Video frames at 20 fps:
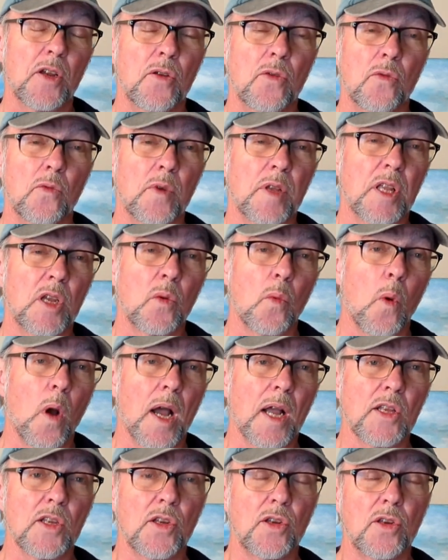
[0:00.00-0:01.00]
who really
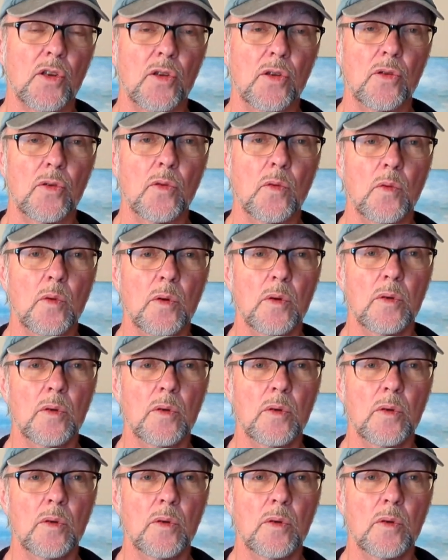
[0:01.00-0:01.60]
wants to